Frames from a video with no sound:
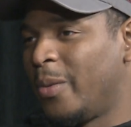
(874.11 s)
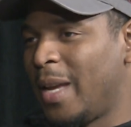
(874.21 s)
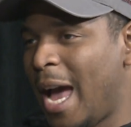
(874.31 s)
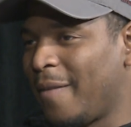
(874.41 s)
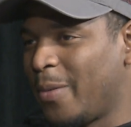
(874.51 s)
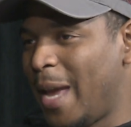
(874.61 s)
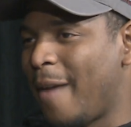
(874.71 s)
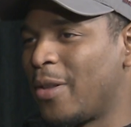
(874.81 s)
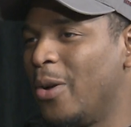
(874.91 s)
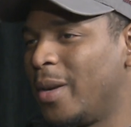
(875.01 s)
We have
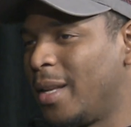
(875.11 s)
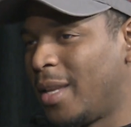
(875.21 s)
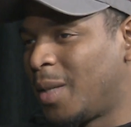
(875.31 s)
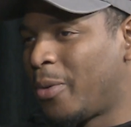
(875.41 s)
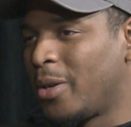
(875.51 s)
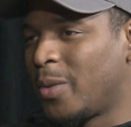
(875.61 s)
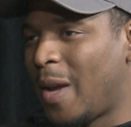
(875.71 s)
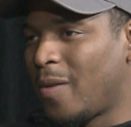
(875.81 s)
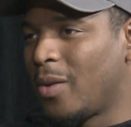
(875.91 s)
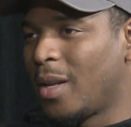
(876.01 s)
to go get this person.
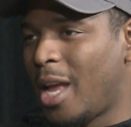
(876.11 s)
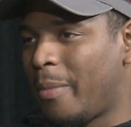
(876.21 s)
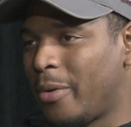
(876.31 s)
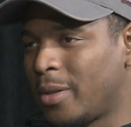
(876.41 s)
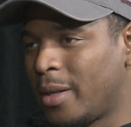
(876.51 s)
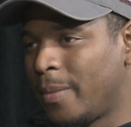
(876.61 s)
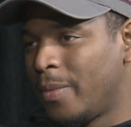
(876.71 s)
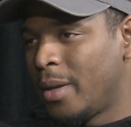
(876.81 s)
We have to go get that person.